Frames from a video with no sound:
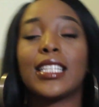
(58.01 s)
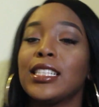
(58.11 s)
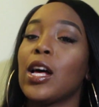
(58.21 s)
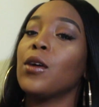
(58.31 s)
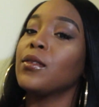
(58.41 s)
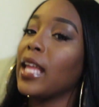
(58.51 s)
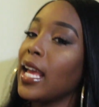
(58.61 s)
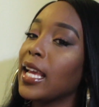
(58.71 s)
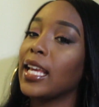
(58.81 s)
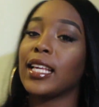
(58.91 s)
this whole
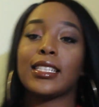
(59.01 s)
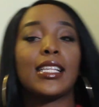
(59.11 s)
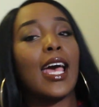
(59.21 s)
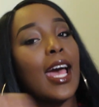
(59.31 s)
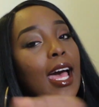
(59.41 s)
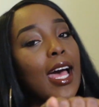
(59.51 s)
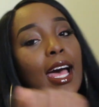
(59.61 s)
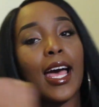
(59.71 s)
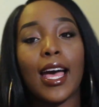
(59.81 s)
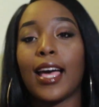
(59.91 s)
thing is
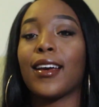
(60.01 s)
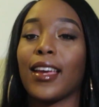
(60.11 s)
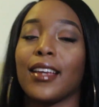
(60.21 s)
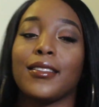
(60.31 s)
okay.